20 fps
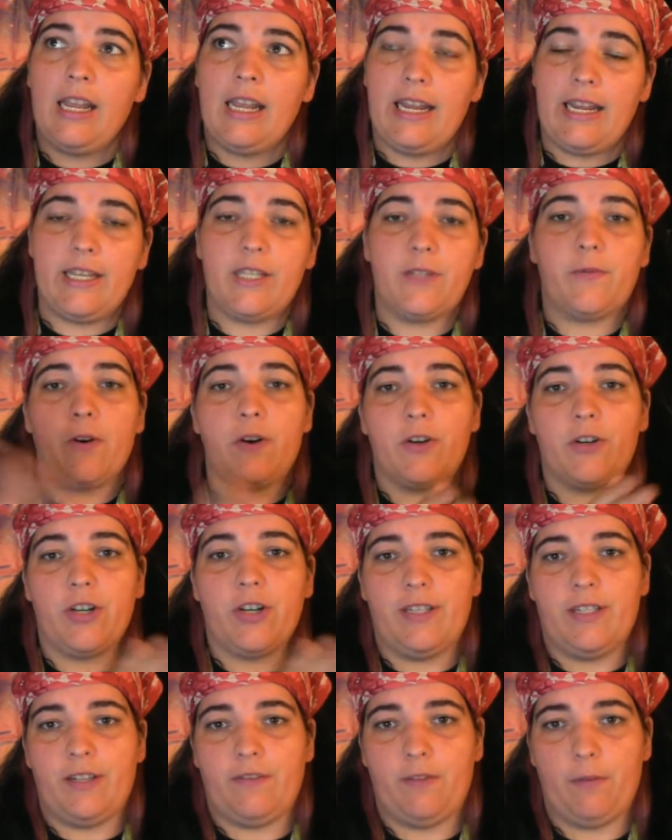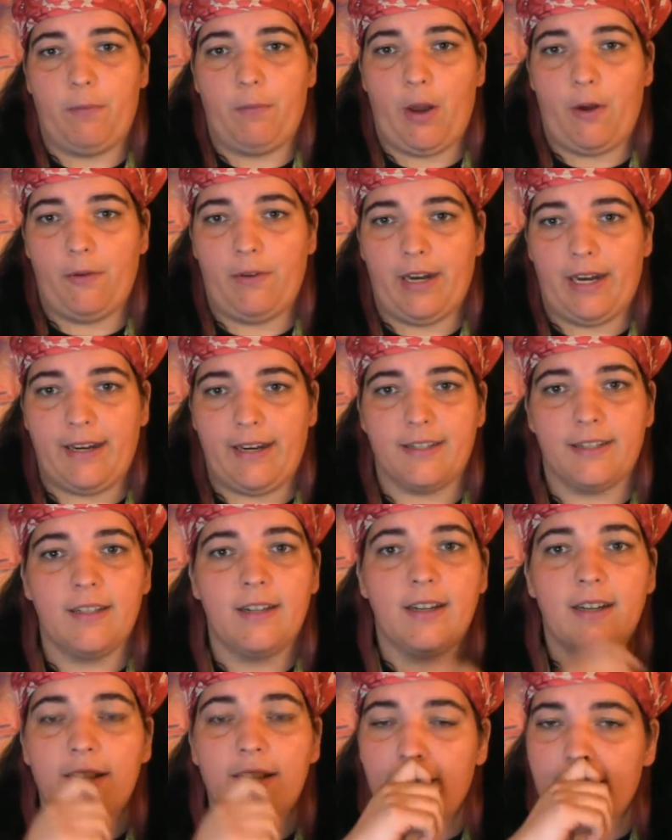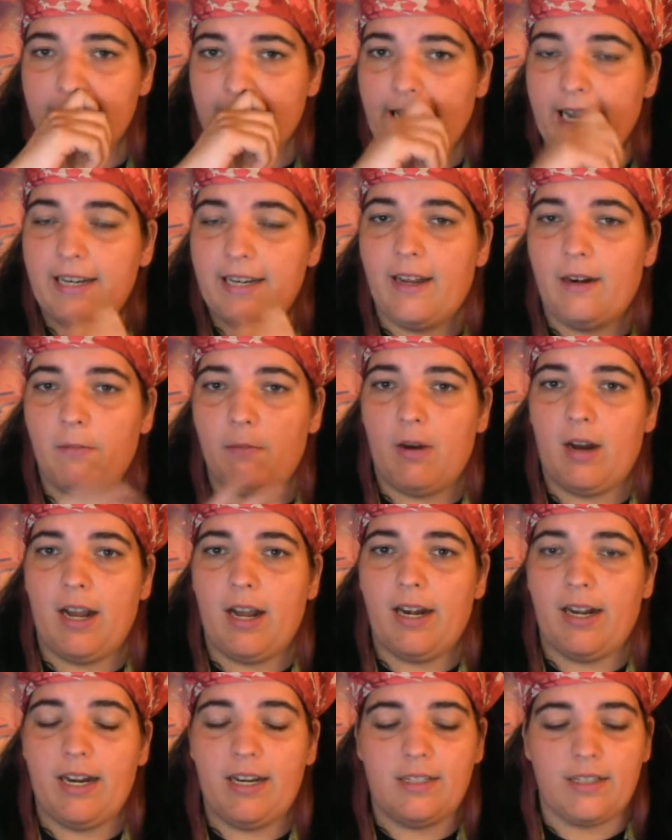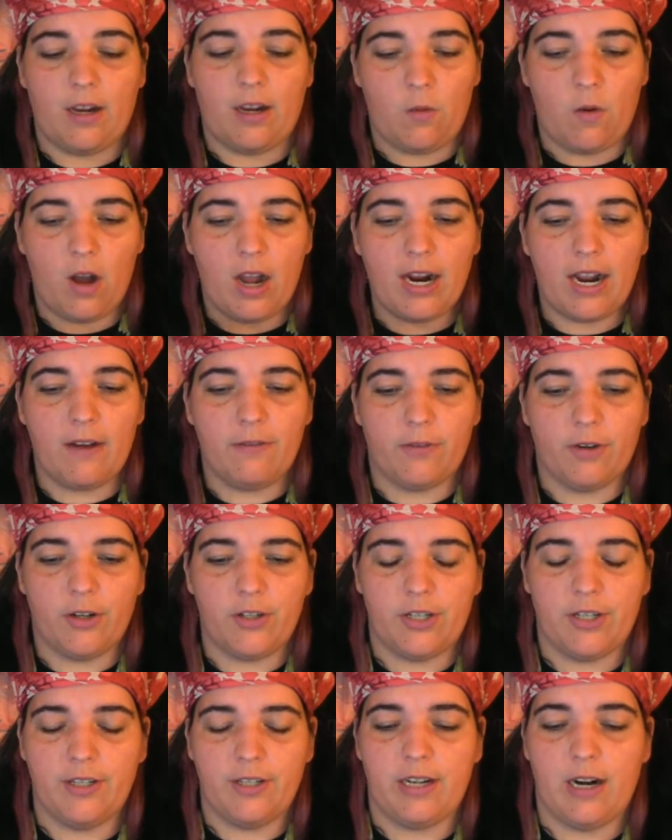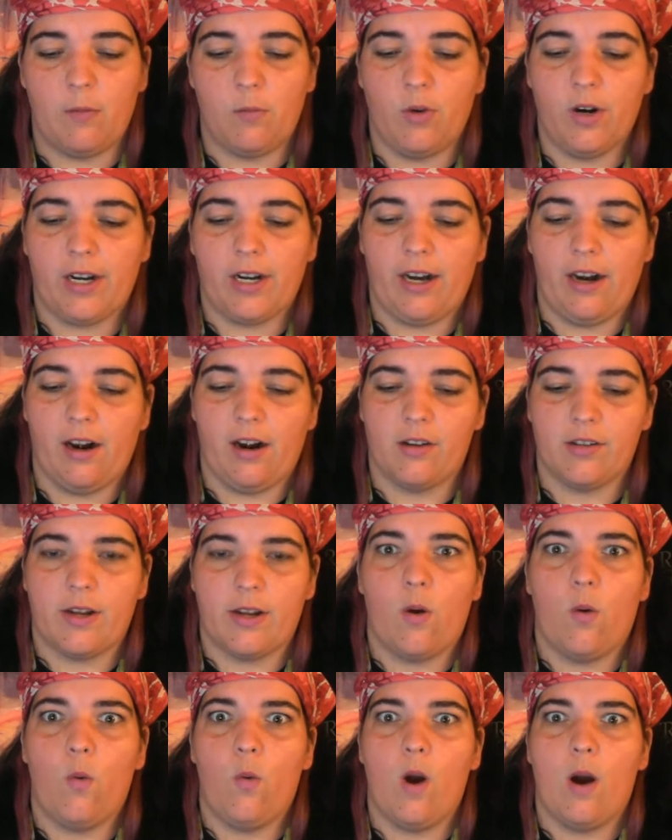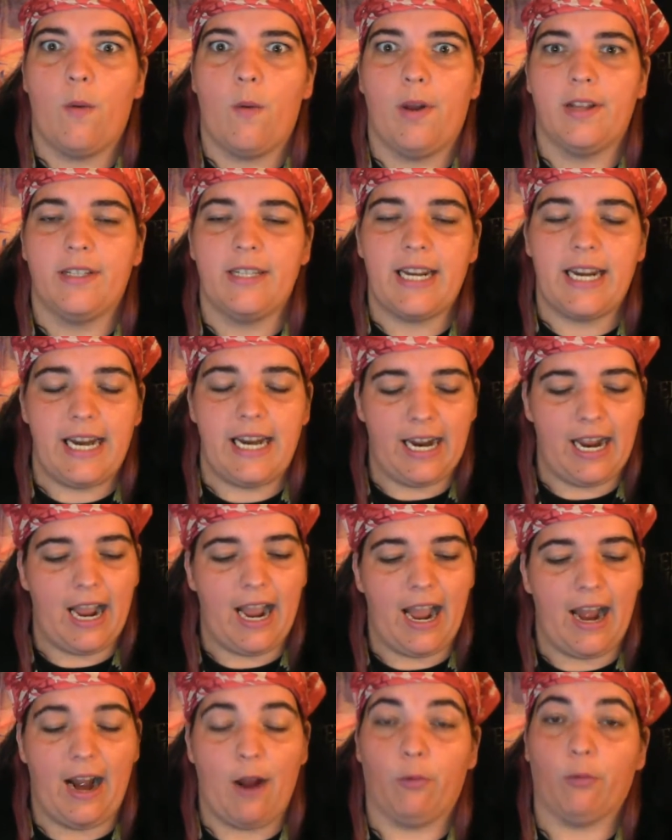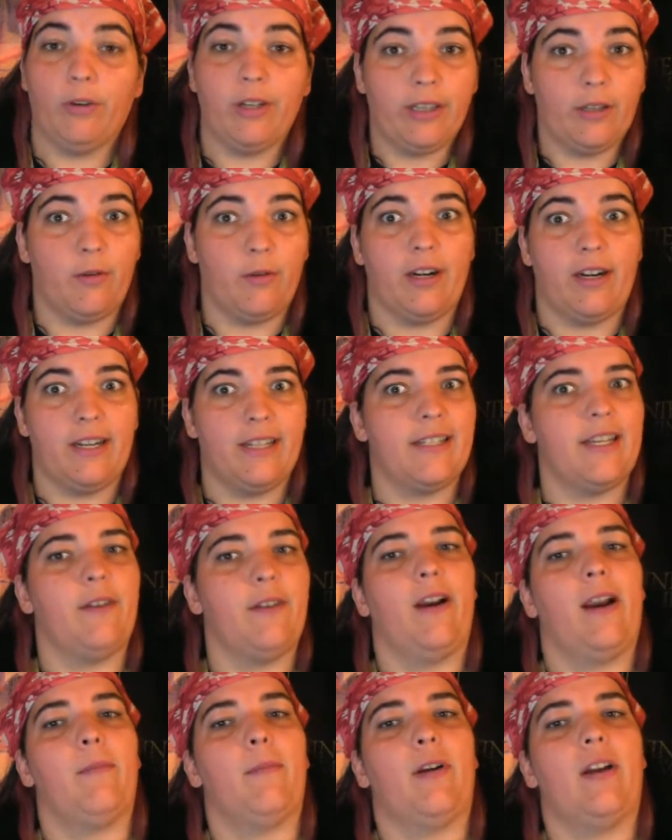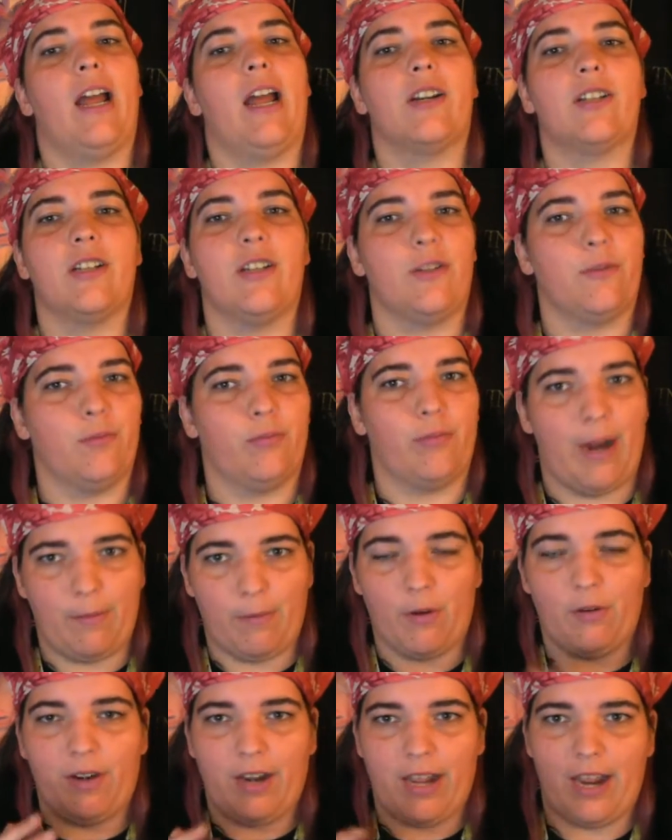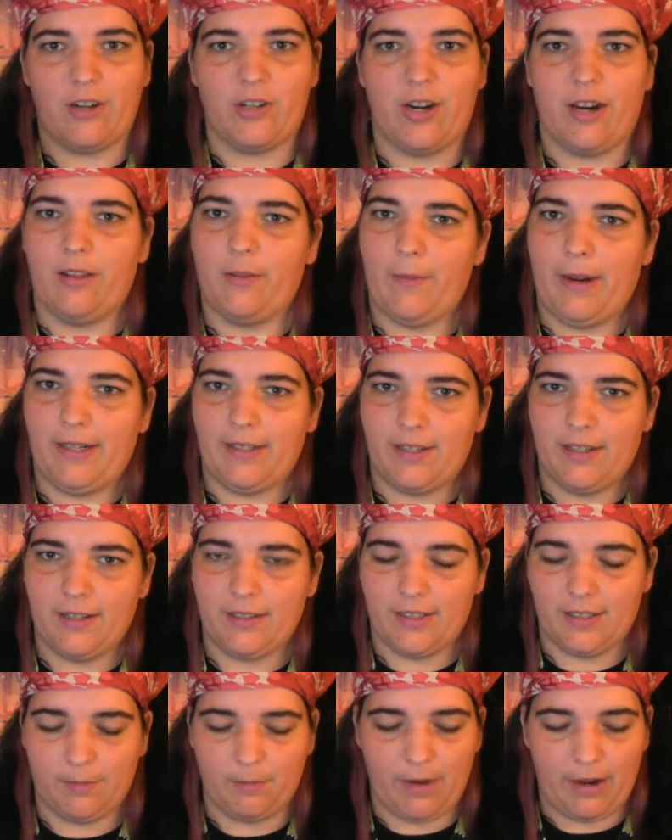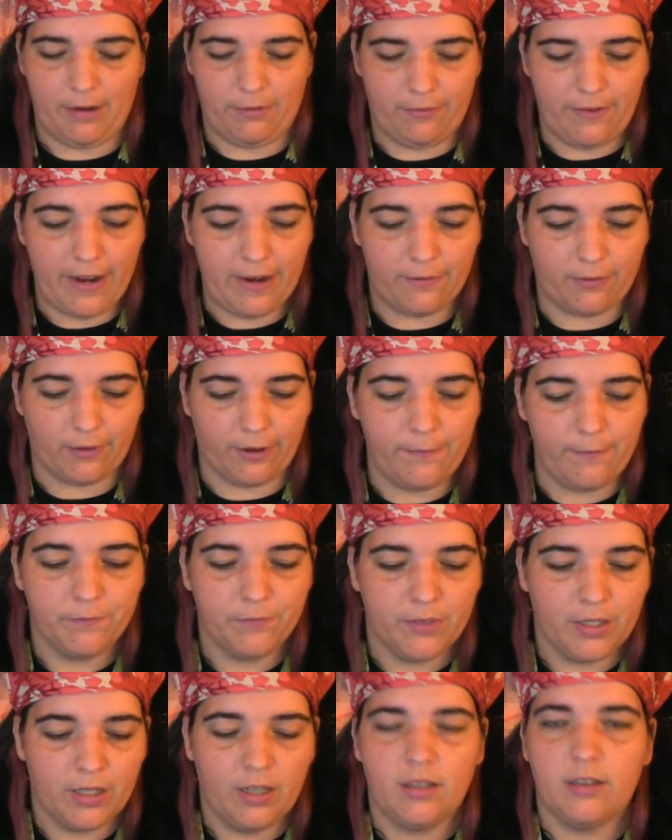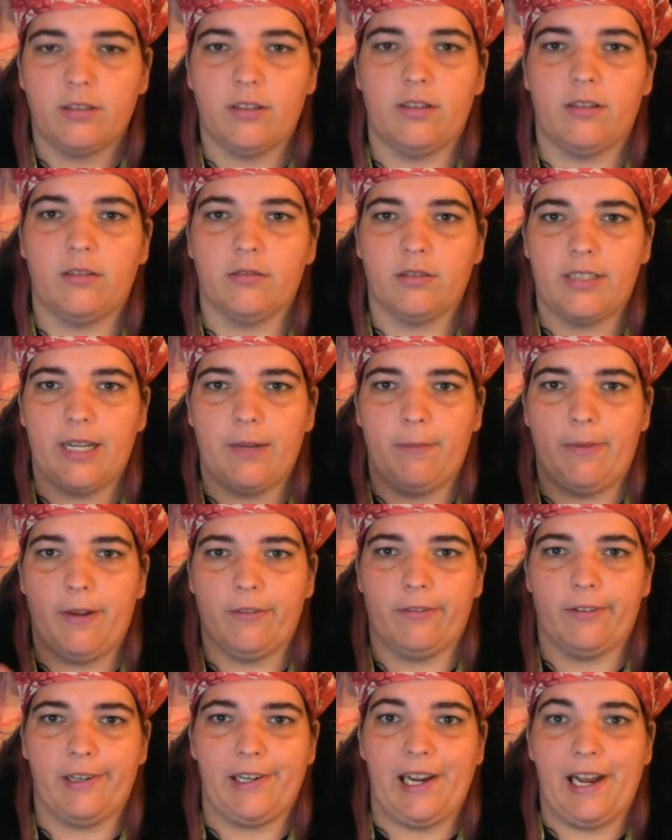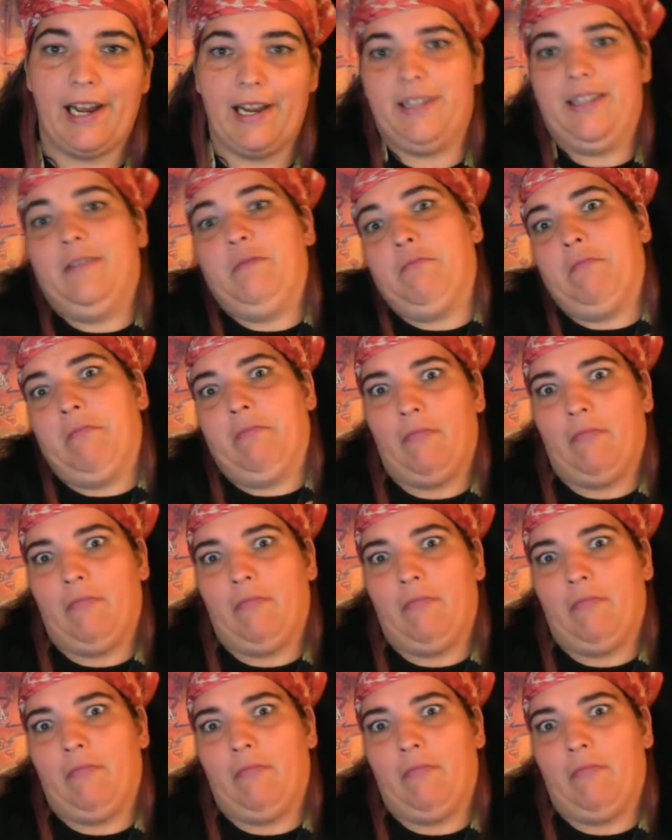his versions of the ponies, because I had done mine, and he's like, well, I got versions that I'm working on. I was like, oh, I want to see. And I really wanted to see Rainbow Dash, because Rainbow Dash out of the main 6 is my favorite. Little tidbit for you guys.